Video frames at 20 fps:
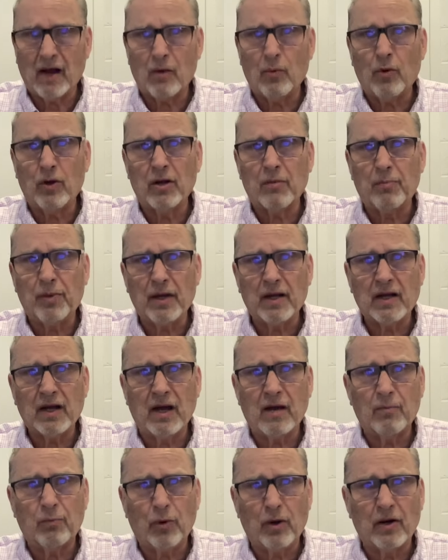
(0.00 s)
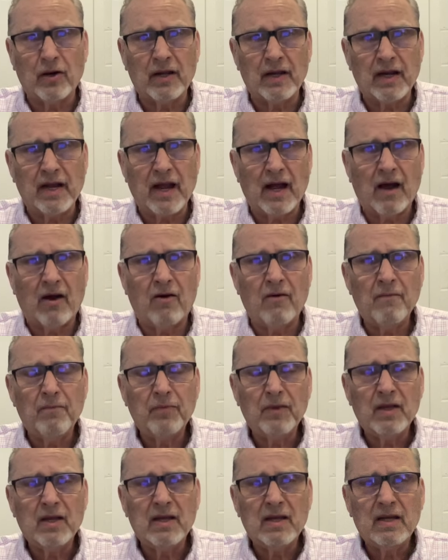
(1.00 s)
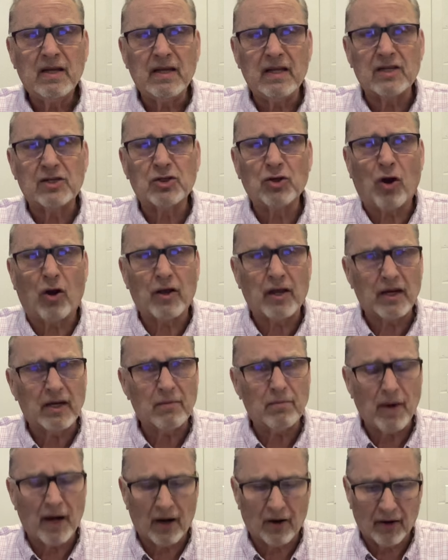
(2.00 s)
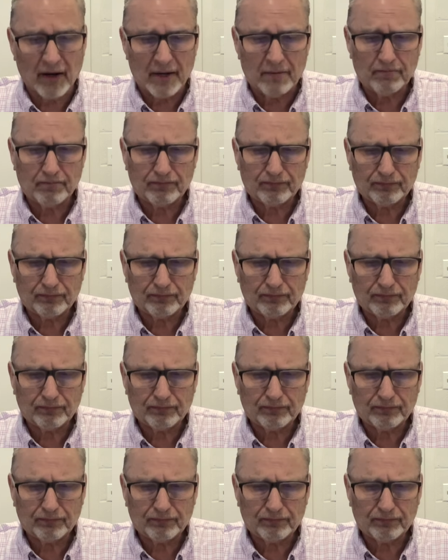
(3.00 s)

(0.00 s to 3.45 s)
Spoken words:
I want to pick up where he now is talking to Mary.